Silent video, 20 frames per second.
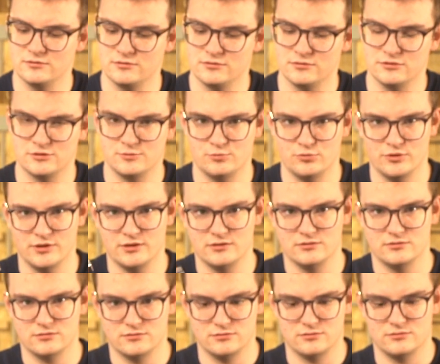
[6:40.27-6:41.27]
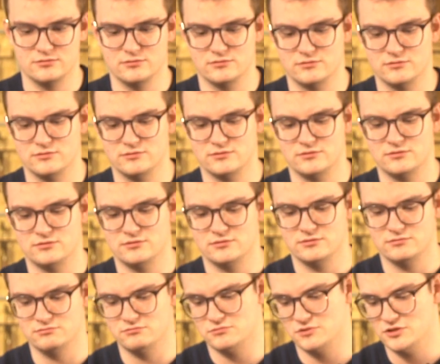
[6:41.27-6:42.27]
spring,
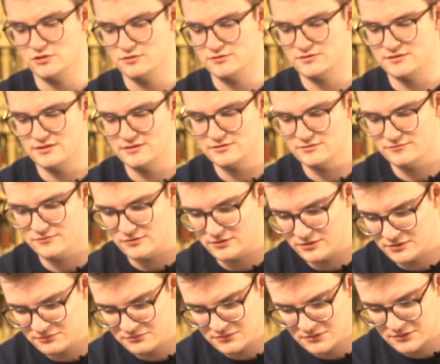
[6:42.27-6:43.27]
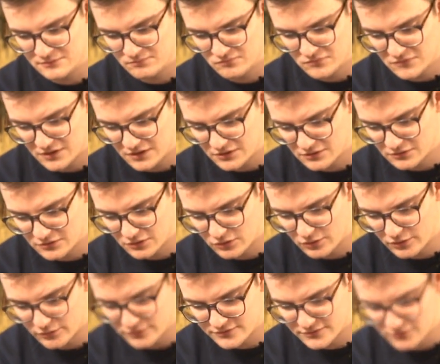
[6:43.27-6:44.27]
tensifier, I don't know
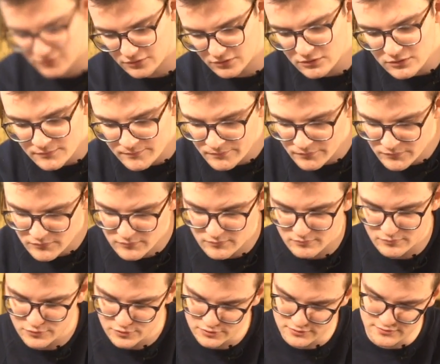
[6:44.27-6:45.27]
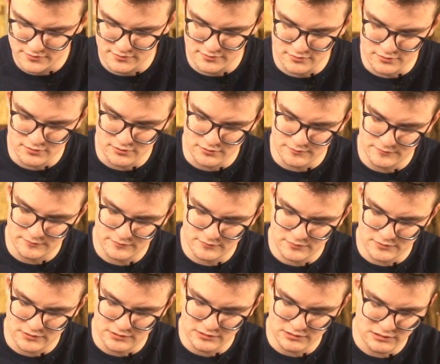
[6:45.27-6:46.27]
how it's called, but
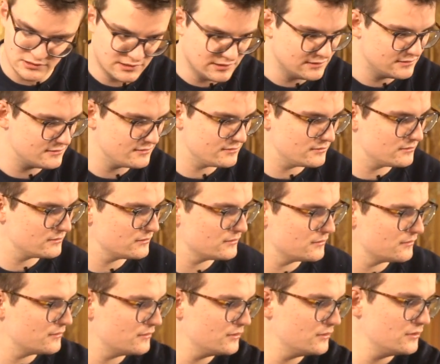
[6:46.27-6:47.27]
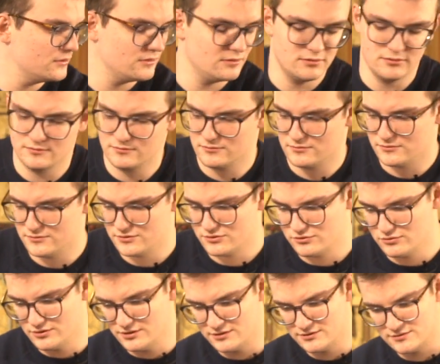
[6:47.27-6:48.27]
it leads the
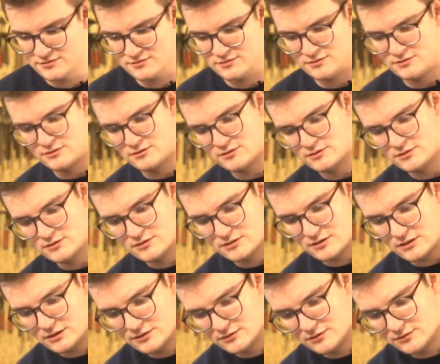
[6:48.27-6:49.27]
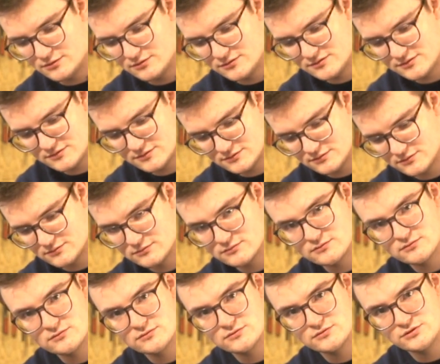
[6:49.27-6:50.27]
strings under this
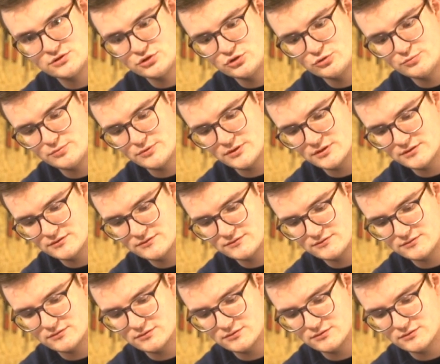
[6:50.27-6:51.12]
tube and